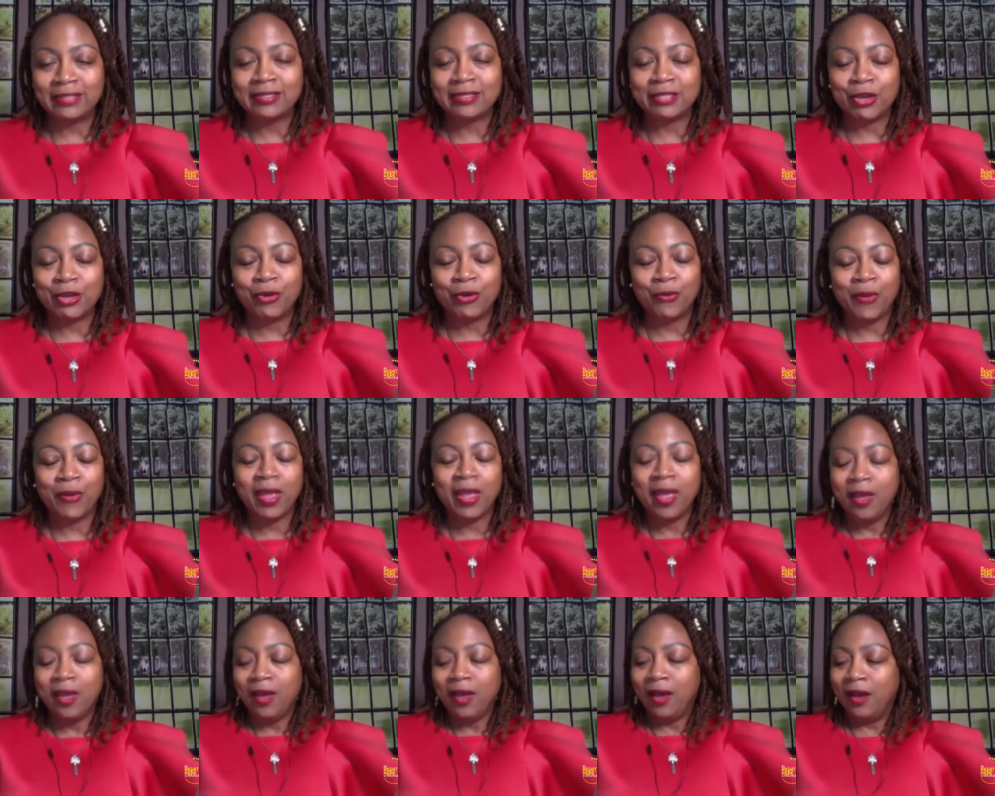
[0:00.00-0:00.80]
So
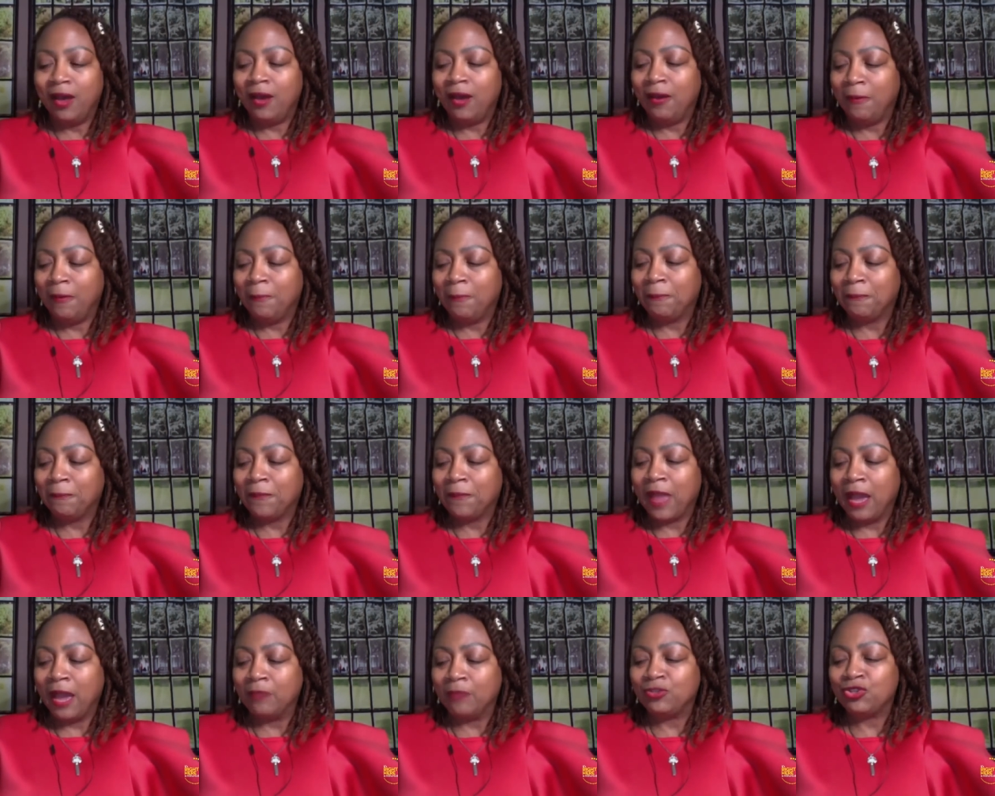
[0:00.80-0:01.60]

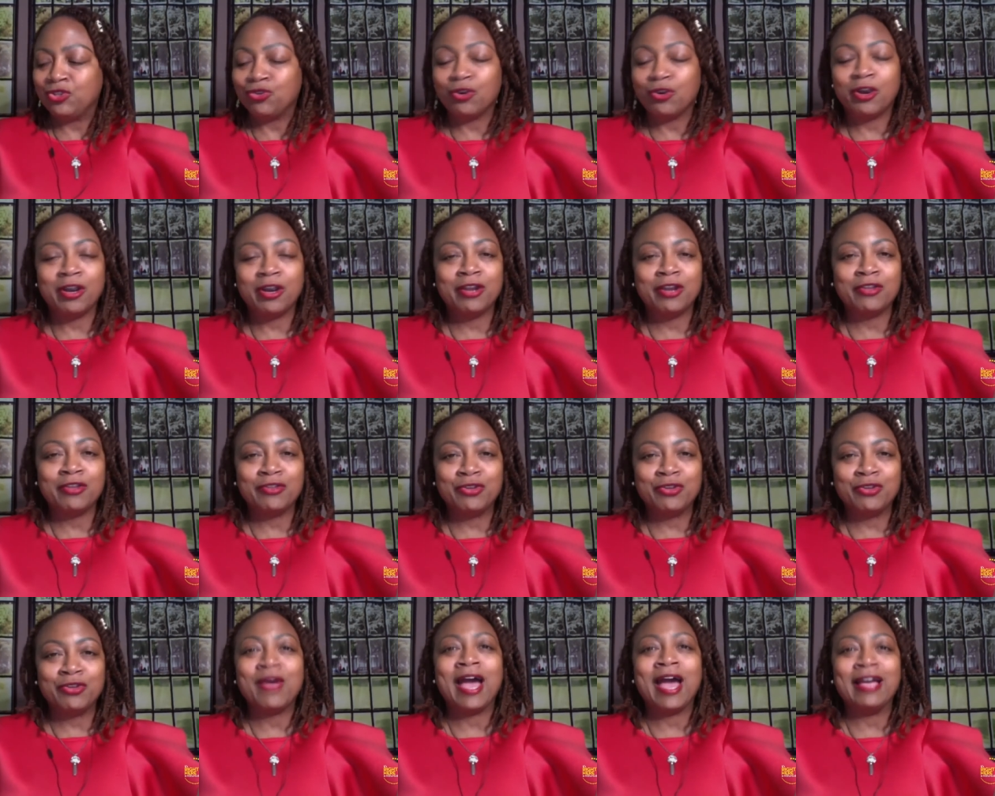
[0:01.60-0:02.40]
I'm sure
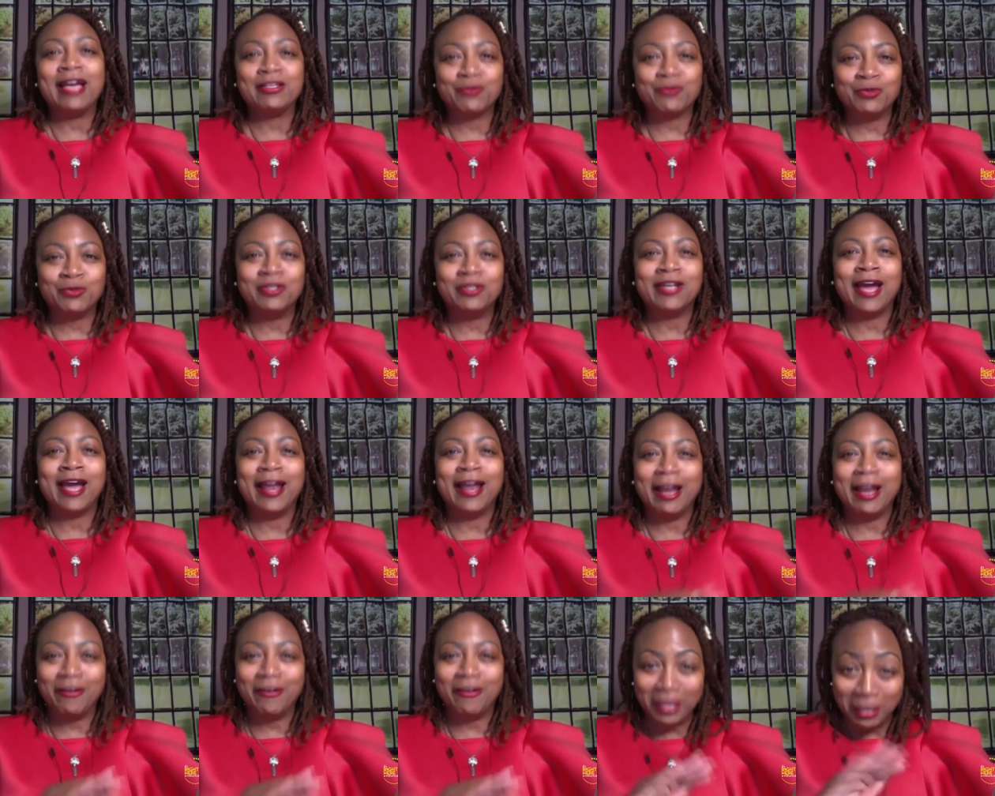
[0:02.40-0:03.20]
you guys will not
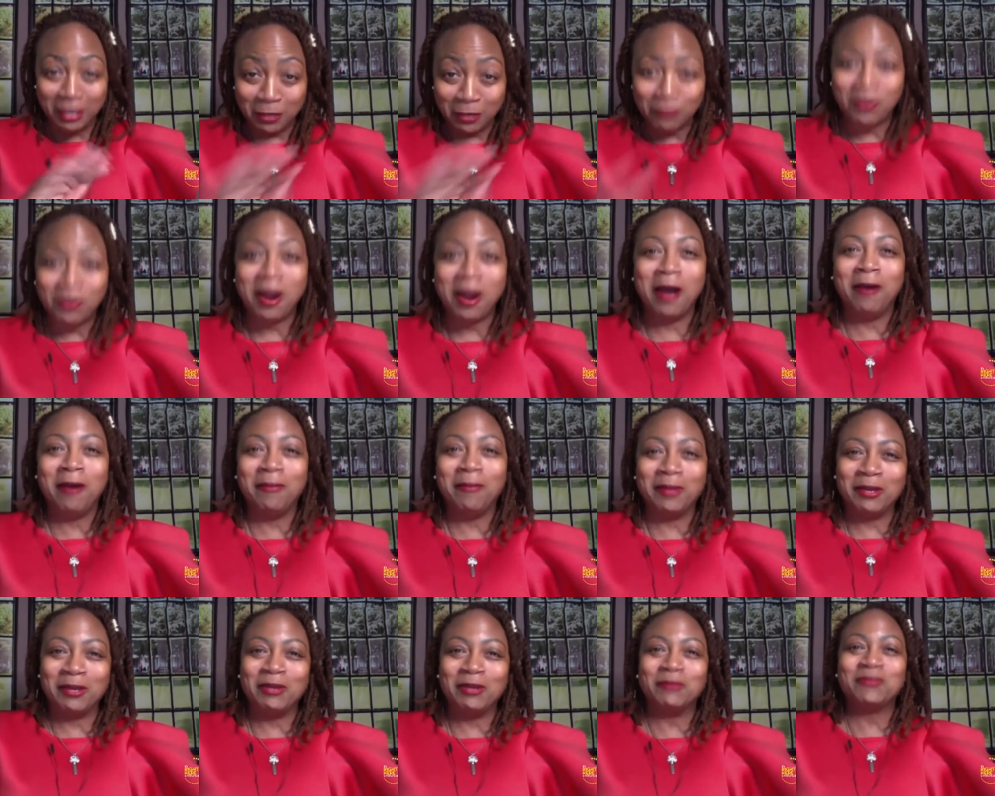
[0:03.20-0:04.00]
have any
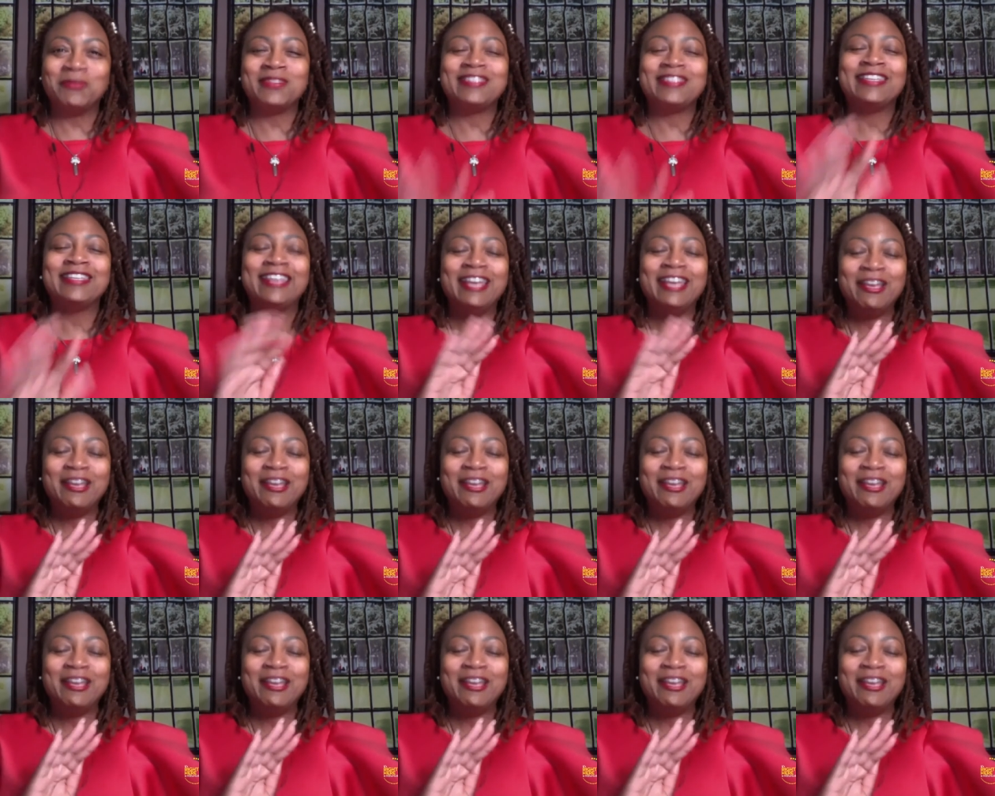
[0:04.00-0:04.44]
problems